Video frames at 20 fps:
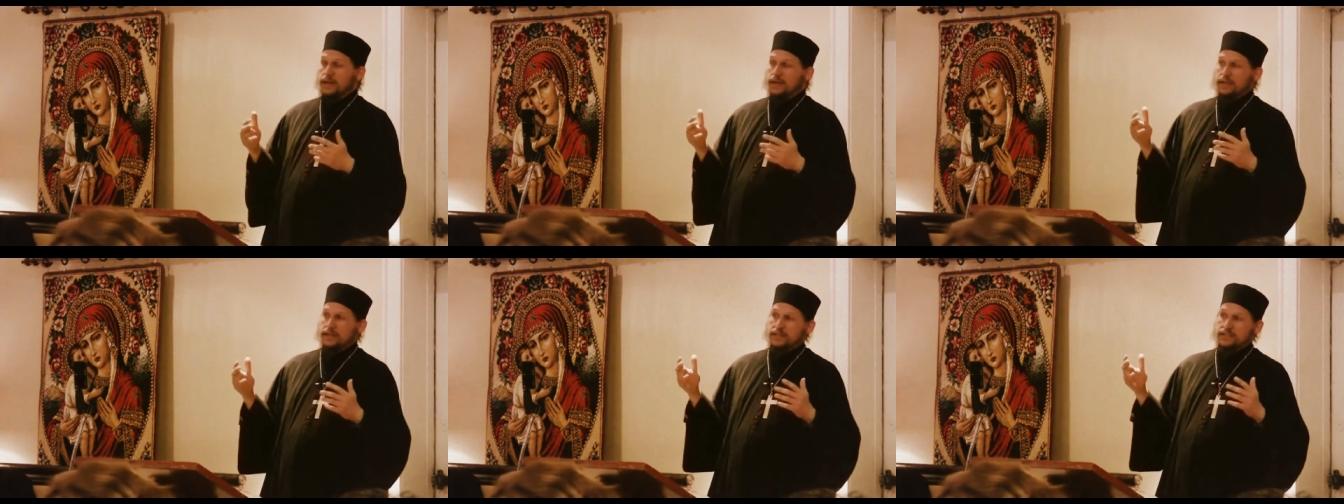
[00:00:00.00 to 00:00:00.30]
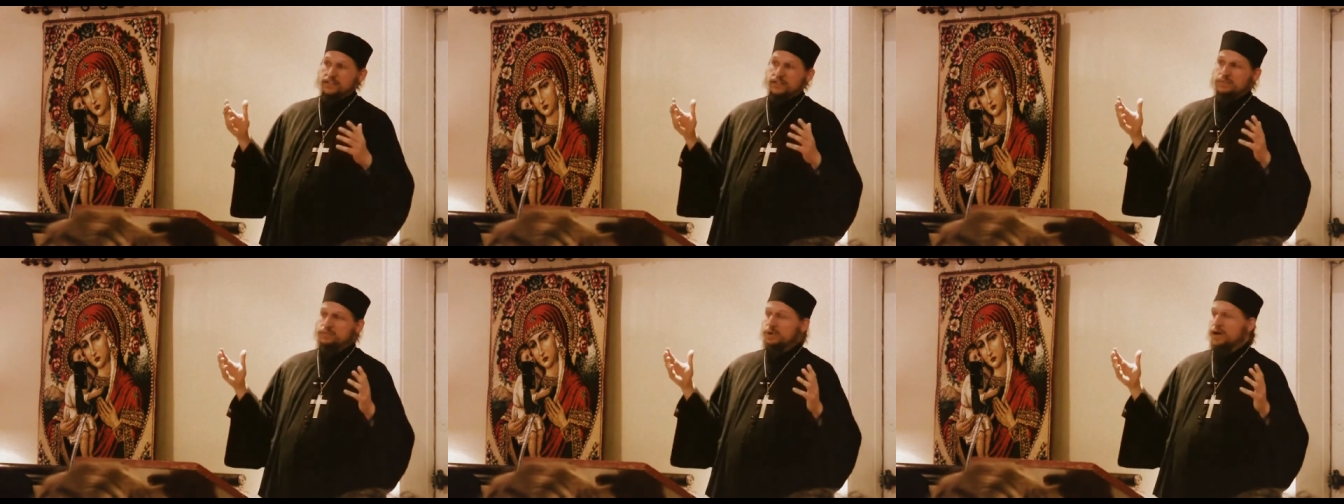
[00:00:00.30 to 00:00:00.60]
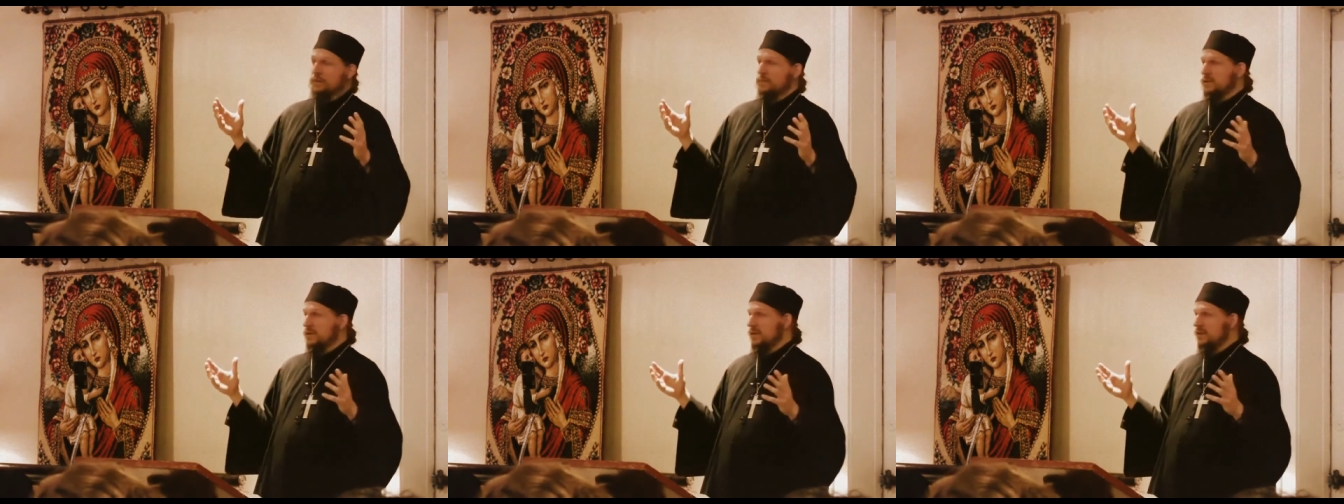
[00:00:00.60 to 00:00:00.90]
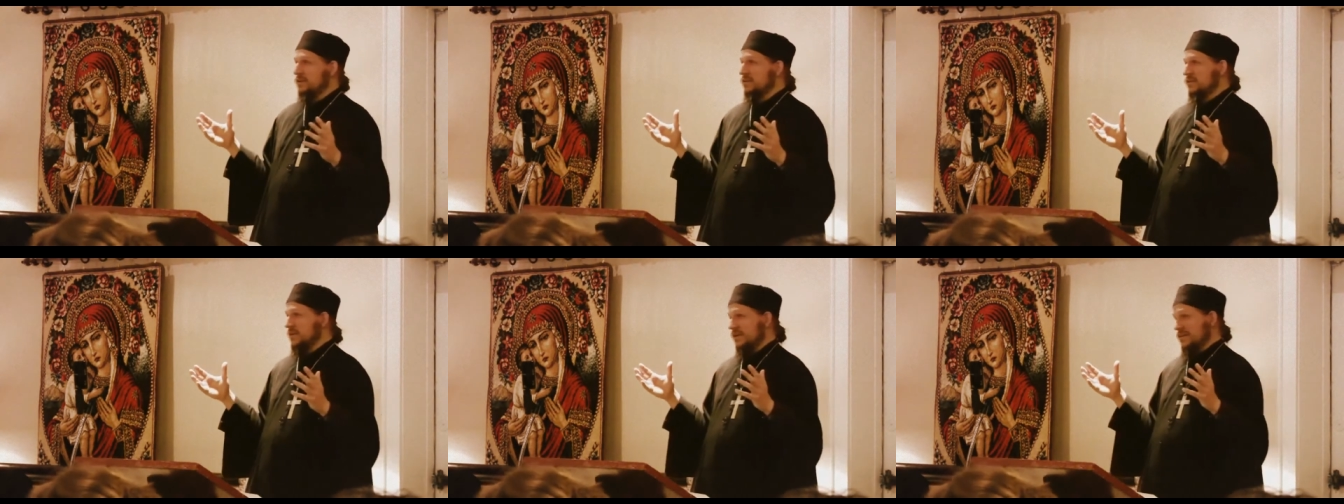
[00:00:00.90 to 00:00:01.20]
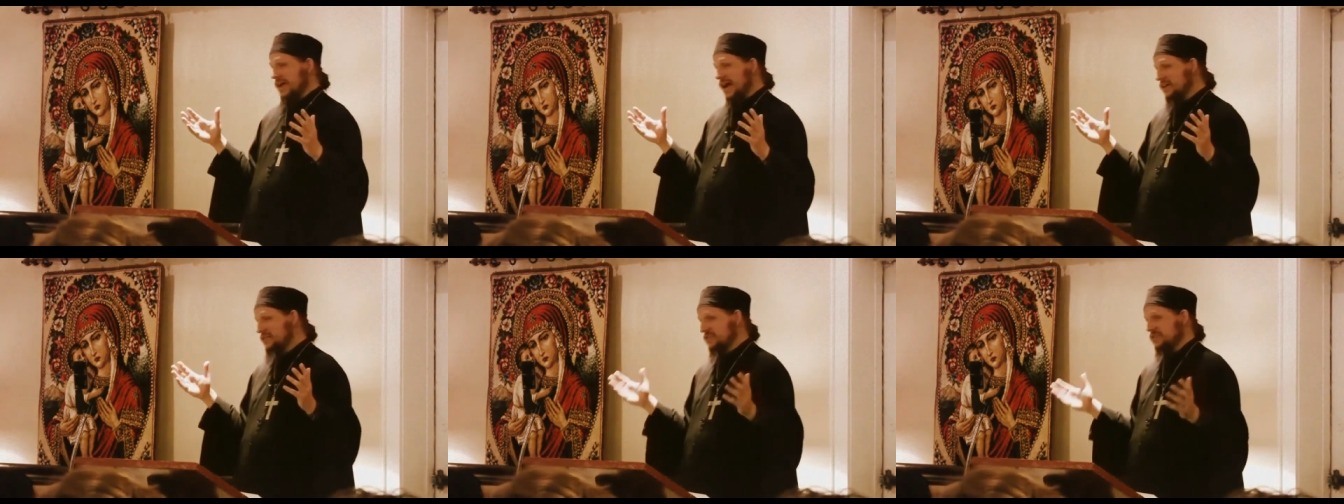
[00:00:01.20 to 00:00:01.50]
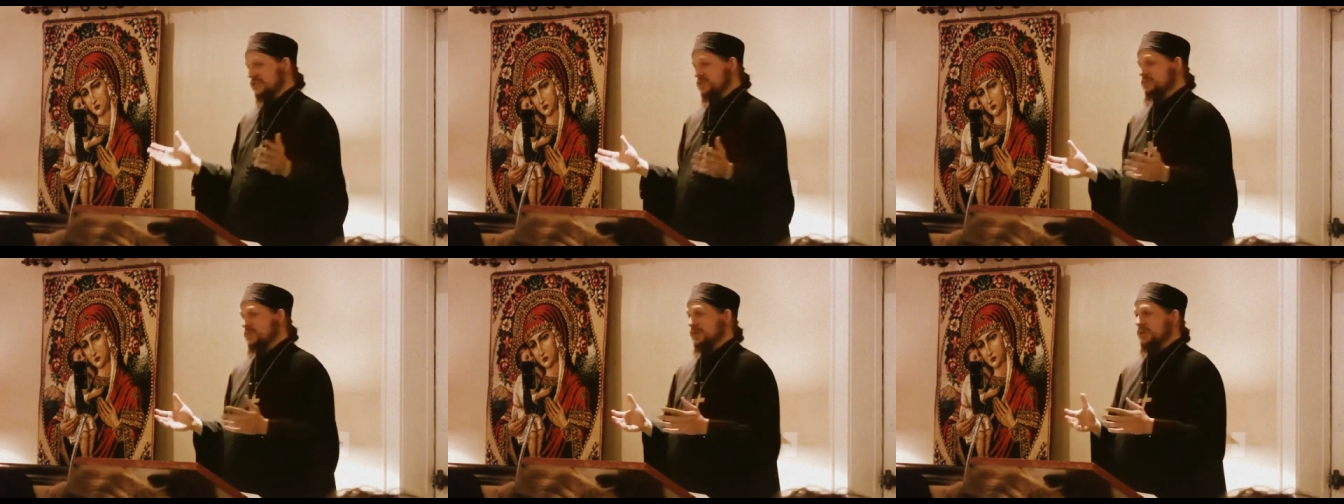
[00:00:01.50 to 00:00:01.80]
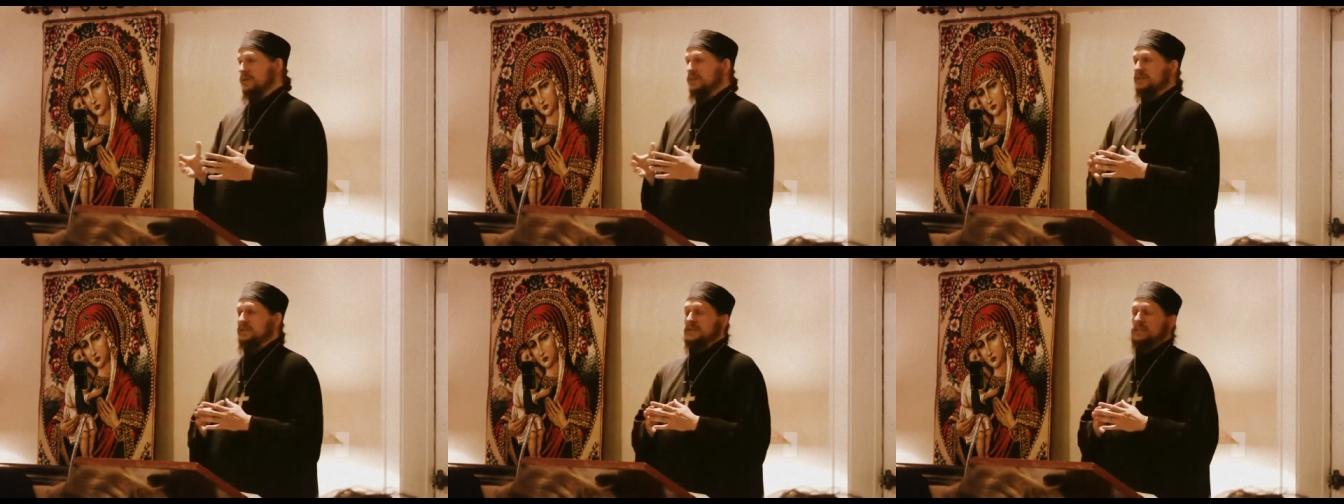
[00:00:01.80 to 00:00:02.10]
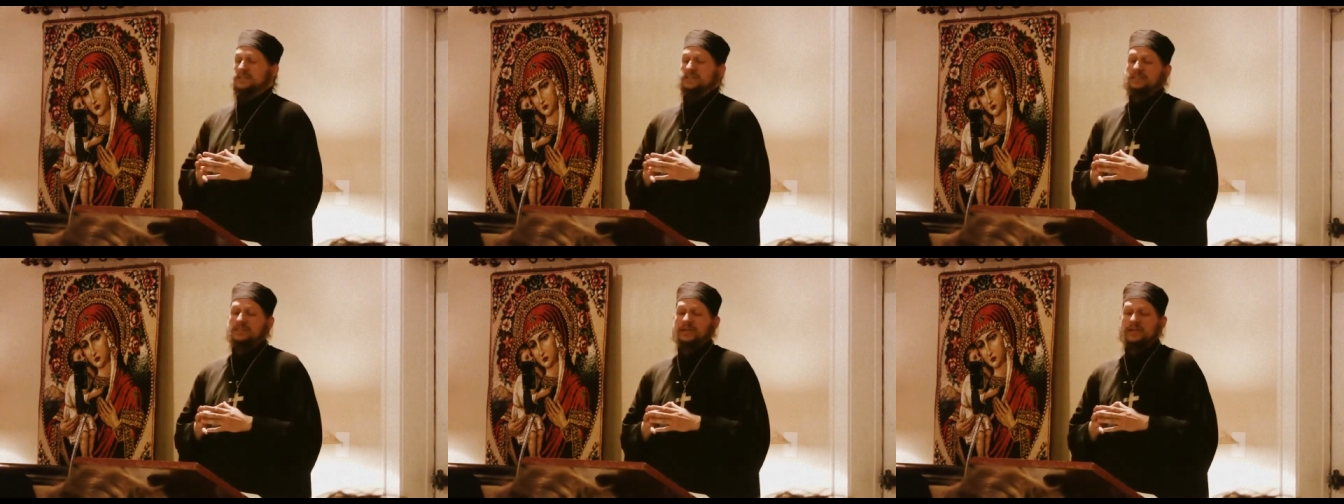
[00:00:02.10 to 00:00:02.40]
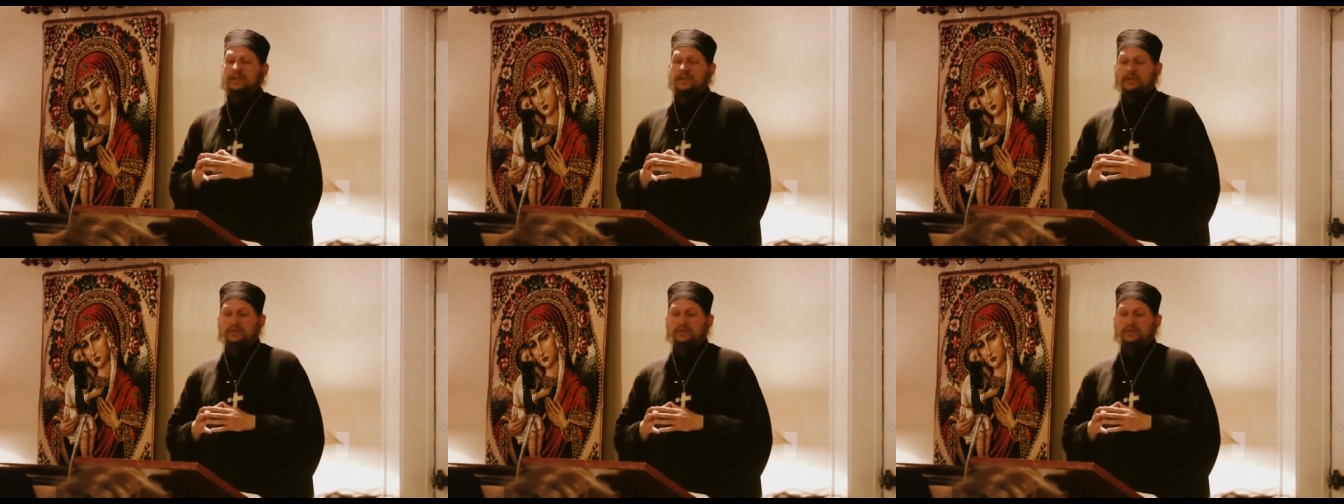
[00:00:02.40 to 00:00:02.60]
and this is probably, theologically speaking at least,